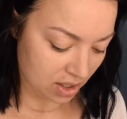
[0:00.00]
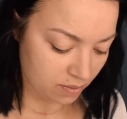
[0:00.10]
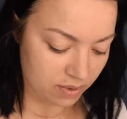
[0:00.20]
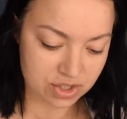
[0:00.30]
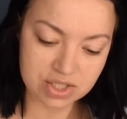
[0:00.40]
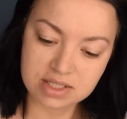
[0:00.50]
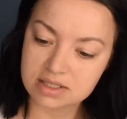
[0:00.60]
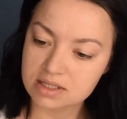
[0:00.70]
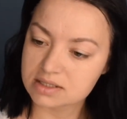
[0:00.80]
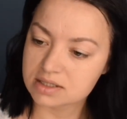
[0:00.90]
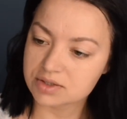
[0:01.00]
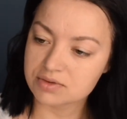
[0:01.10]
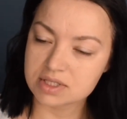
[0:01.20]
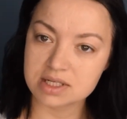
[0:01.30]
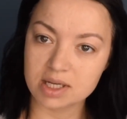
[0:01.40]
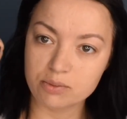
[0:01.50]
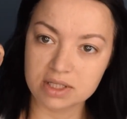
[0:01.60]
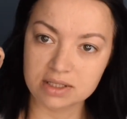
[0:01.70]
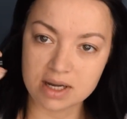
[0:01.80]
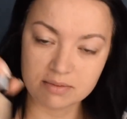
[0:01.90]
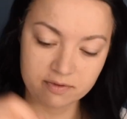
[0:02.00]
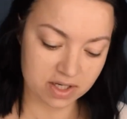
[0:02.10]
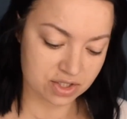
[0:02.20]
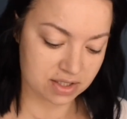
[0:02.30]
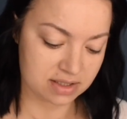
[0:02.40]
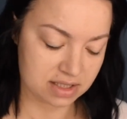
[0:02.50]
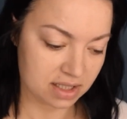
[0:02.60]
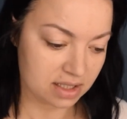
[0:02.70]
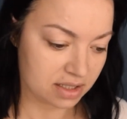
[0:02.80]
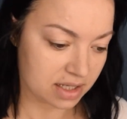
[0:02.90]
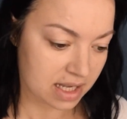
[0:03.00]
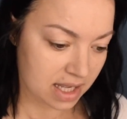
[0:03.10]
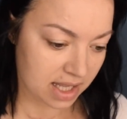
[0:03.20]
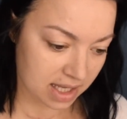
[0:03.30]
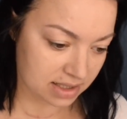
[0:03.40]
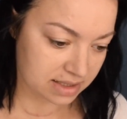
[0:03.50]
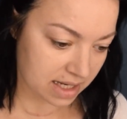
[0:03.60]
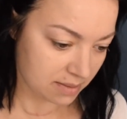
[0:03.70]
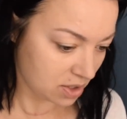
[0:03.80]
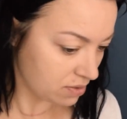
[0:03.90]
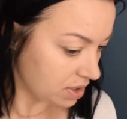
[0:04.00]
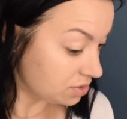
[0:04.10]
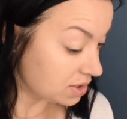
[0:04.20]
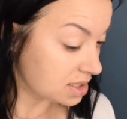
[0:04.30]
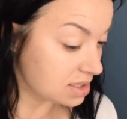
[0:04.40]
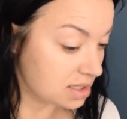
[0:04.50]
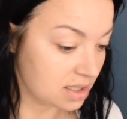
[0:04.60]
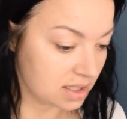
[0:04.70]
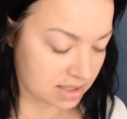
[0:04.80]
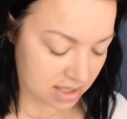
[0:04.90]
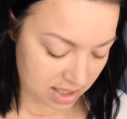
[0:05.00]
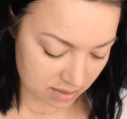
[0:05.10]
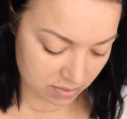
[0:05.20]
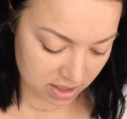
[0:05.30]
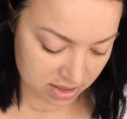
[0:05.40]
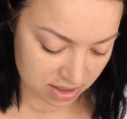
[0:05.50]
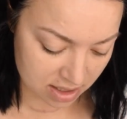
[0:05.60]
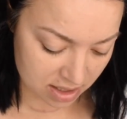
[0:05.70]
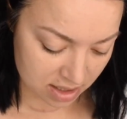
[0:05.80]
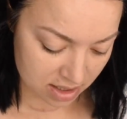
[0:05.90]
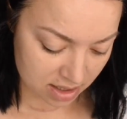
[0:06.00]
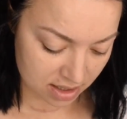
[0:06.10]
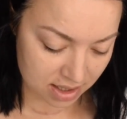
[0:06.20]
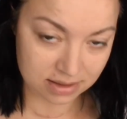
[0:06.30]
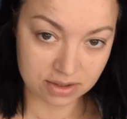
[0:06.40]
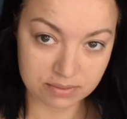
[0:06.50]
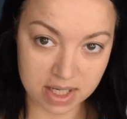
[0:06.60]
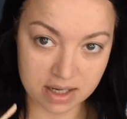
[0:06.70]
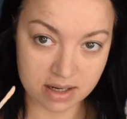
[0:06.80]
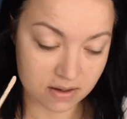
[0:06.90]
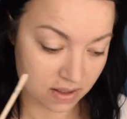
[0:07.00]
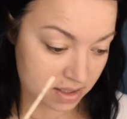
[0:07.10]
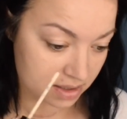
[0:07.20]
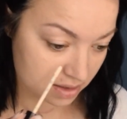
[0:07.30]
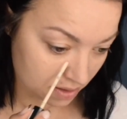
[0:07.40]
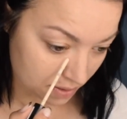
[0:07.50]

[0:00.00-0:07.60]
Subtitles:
which is this Catrice Liquid Camouflage Concealer, and I am going to conceal a tiny bit under my eyes.